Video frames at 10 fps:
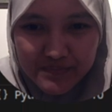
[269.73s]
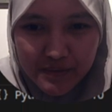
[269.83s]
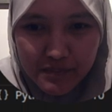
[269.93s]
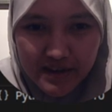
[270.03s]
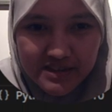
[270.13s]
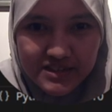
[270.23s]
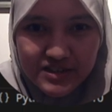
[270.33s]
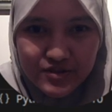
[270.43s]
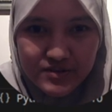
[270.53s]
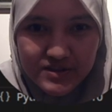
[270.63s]
Python
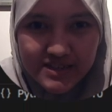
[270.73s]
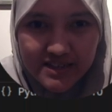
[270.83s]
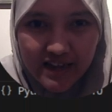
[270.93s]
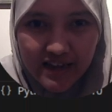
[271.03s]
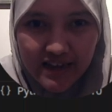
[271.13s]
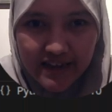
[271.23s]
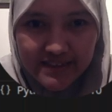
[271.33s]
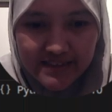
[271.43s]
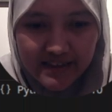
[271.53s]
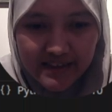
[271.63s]
3 and
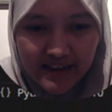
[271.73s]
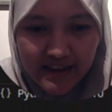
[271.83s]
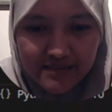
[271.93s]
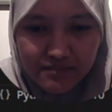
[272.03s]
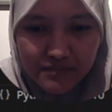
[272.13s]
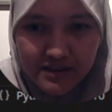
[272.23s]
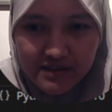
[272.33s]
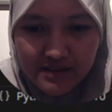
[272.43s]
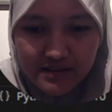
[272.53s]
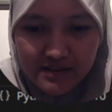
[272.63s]
then admin
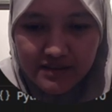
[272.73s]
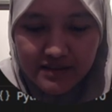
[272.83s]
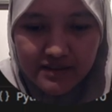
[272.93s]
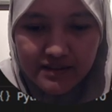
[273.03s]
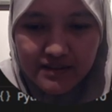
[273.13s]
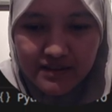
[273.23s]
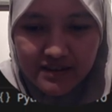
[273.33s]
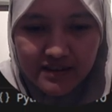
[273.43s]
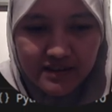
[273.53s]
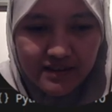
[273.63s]

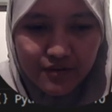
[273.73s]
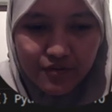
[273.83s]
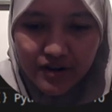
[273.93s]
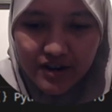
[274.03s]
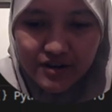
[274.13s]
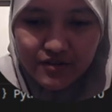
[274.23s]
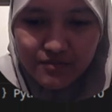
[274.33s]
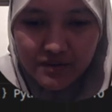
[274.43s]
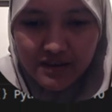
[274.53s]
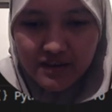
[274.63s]

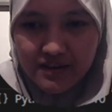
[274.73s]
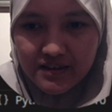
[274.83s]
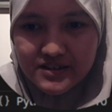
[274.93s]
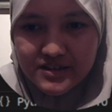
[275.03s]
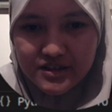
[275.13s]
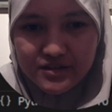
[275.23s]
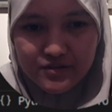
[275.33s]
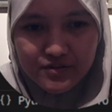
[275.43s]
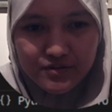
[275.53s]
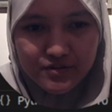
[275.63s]
1.p. Is
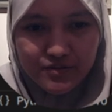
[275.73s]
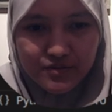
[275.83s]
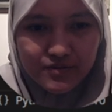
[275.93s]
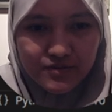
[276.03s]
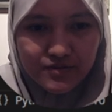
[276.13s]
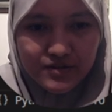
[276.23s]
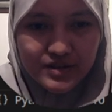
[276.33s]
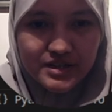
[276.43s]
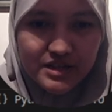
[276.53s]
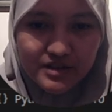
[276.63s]

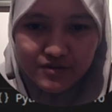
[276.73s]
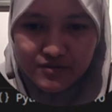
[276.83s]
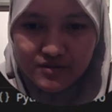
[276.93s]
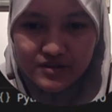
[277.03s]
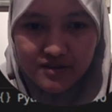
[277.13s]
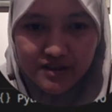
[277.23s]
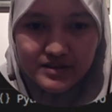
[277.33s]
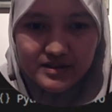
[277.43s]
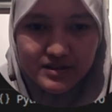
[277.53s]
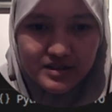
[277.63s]
it good?
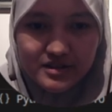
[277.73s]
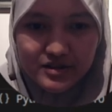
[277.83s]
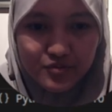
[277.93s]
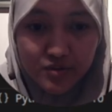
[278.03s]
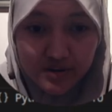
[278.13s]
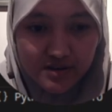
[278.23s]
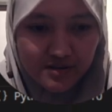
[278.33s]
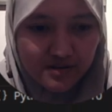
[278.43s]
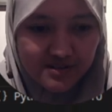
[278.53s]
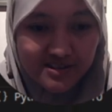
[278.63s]
Yes, it is
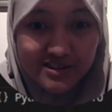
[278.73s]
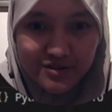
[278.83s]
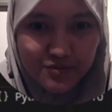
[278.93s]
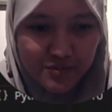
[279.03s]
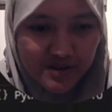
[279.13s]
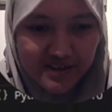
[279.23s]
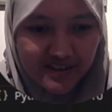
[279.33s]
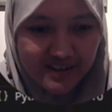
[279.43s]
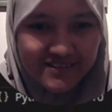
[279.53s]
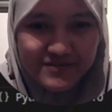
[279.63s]
working.
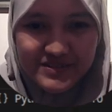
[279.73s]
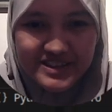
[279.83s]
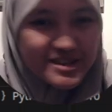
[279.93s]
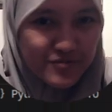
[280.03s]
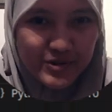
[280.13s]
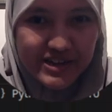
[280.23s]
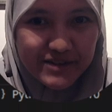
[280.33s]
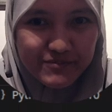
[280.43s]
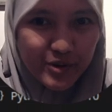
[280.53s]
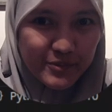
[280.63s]
It's working
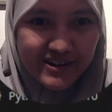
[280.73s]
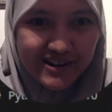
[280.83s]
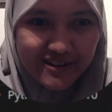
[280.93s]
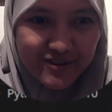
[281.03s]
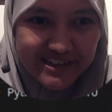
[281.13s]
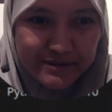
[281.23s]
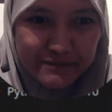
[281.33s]
properly, right?